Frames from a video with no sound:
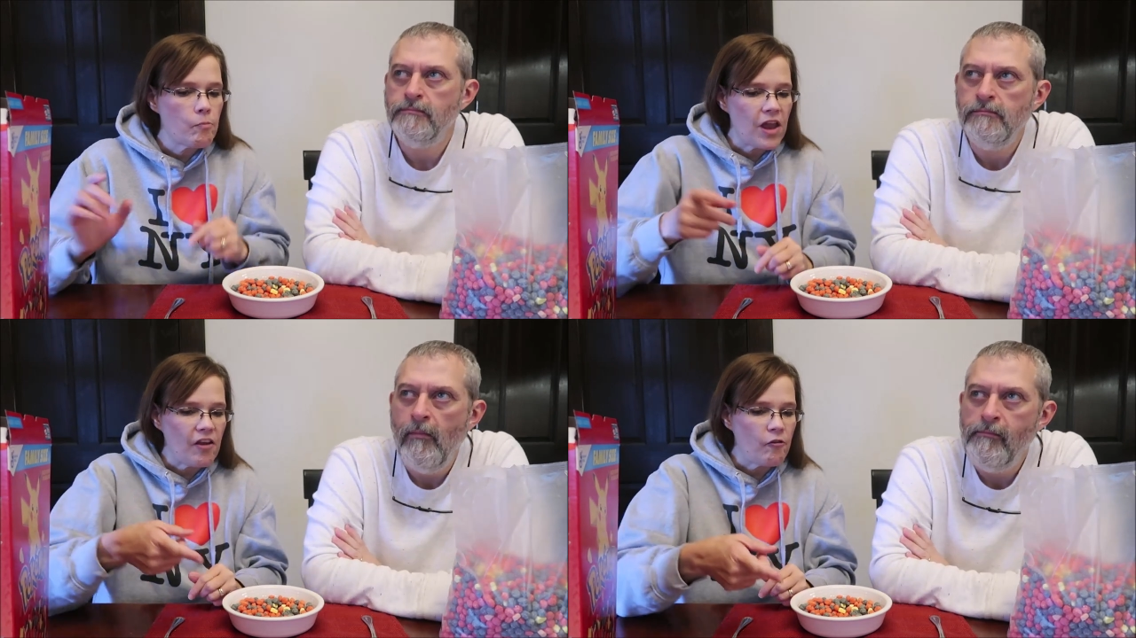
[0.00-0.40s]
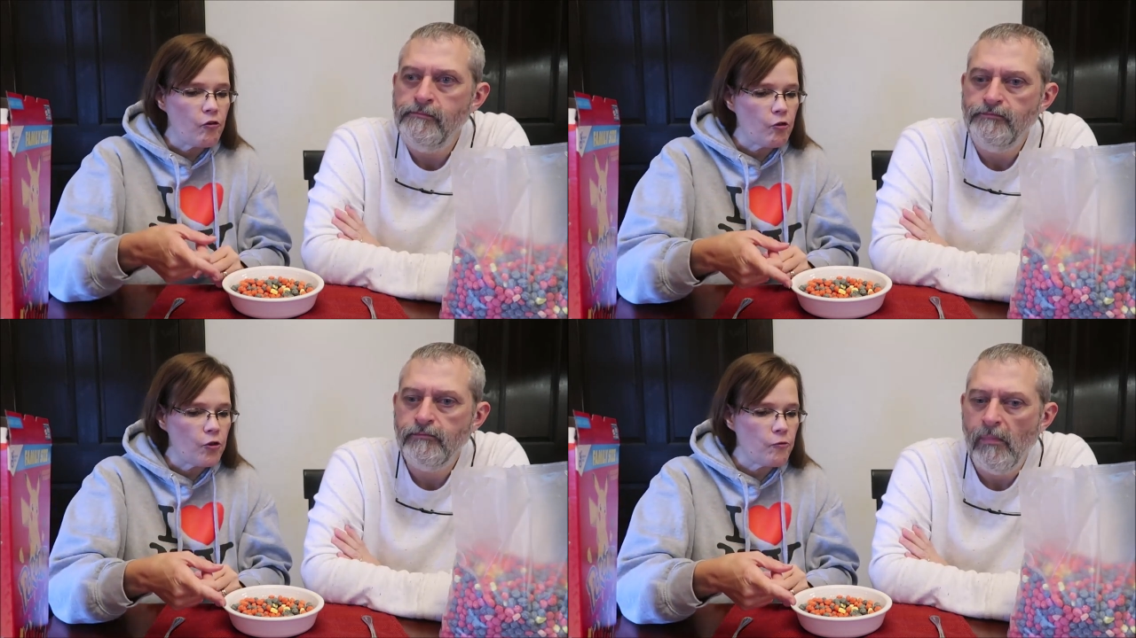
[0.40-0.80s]
Speaker 1: How did you
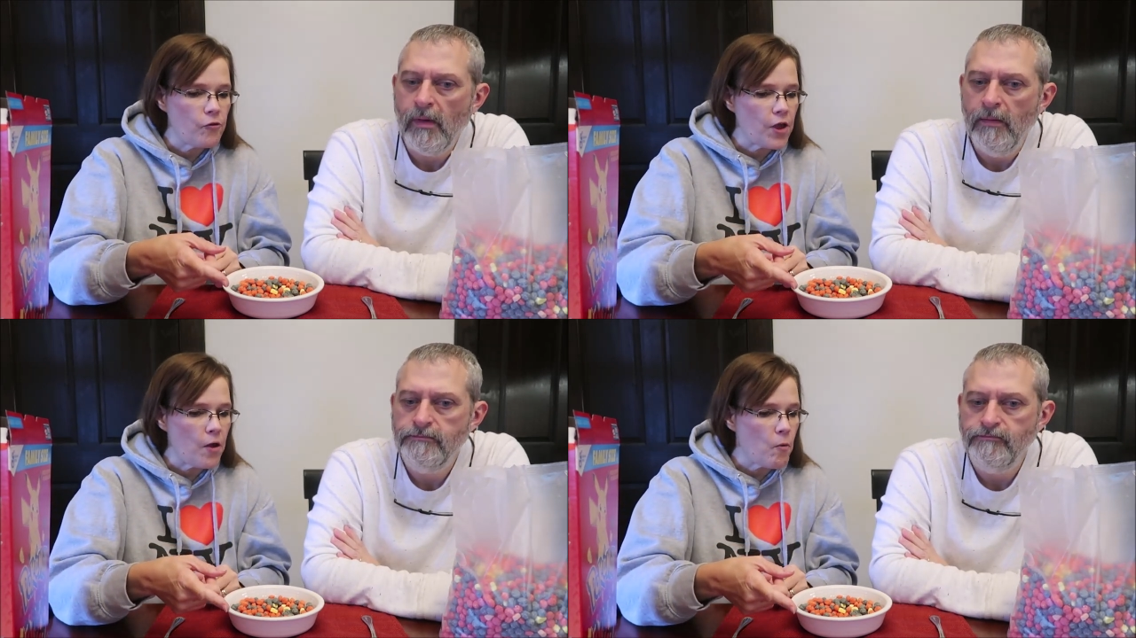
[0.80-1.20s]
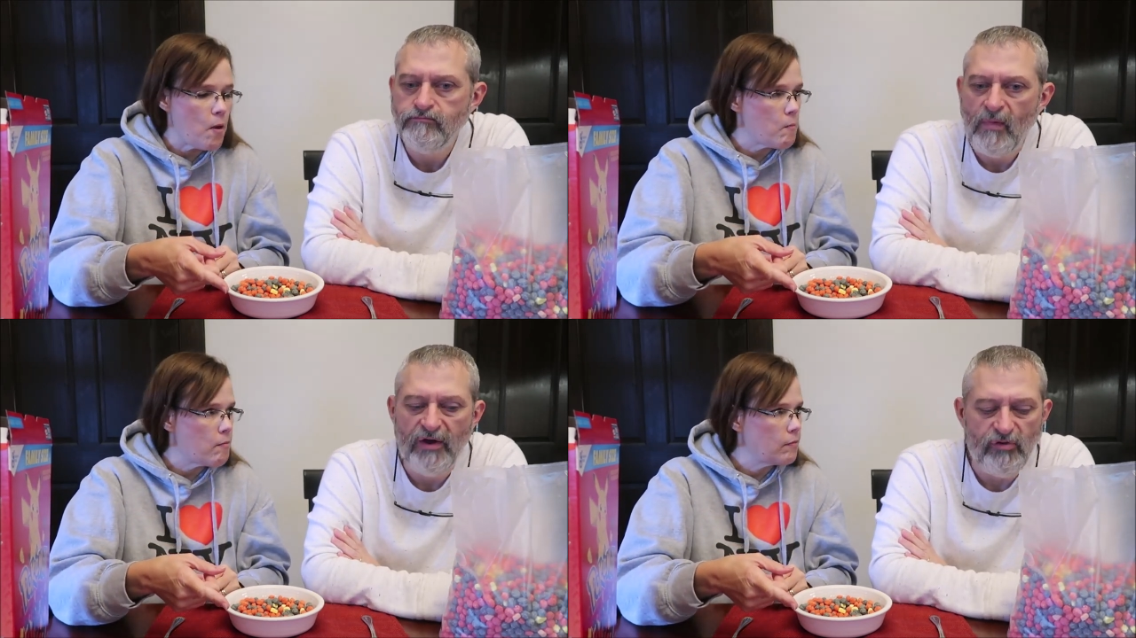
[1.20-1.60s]
lose that
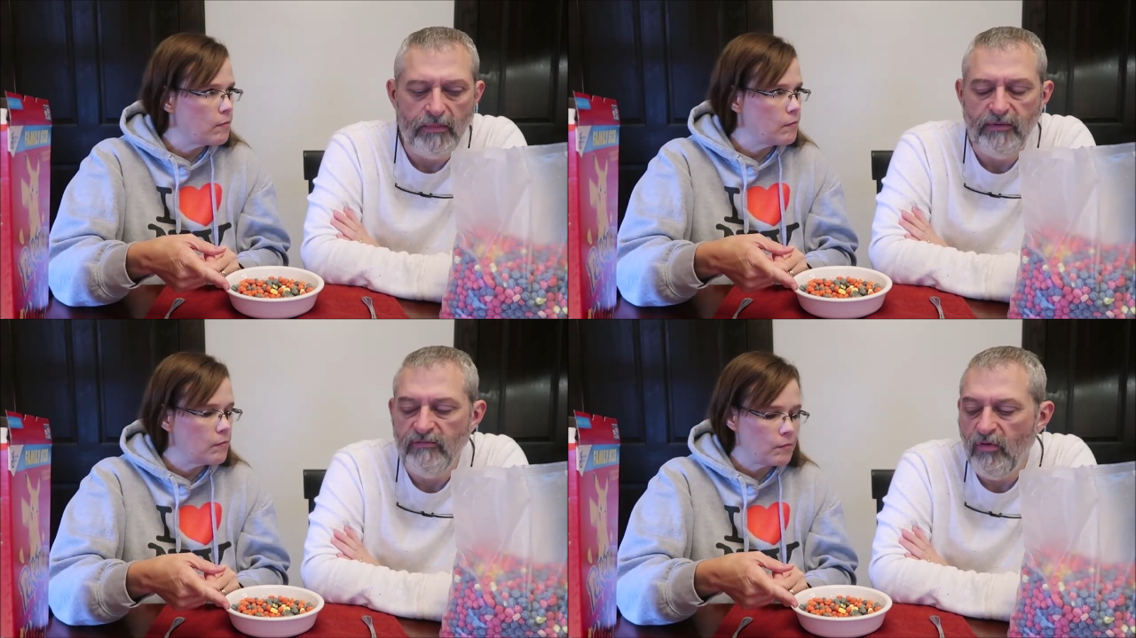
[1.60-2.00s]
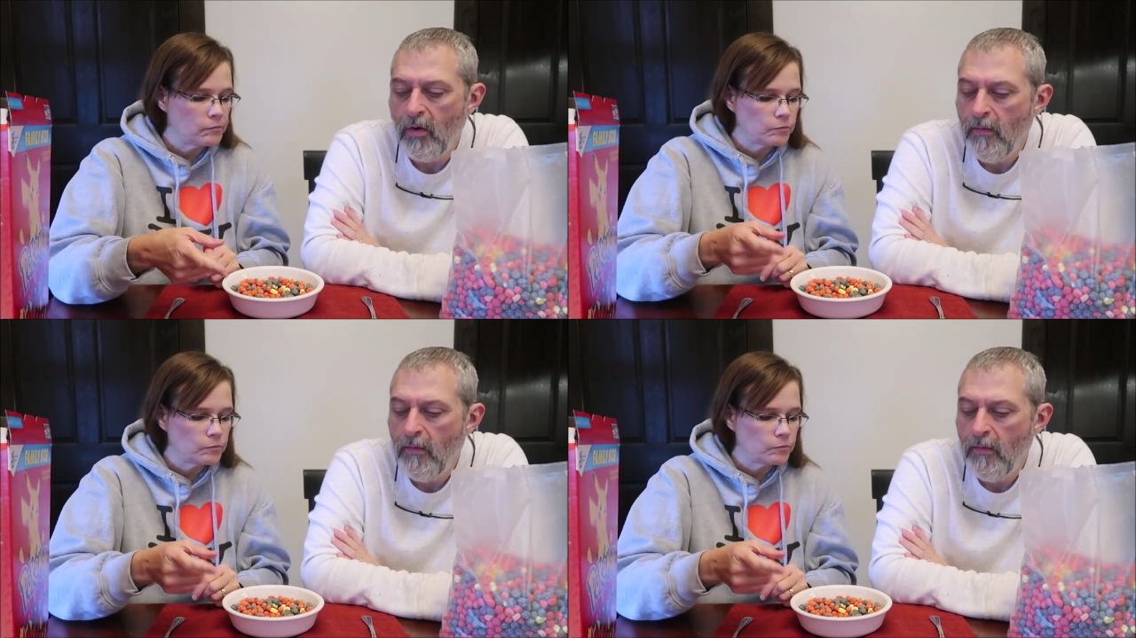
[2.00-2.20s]
one? I dropped it.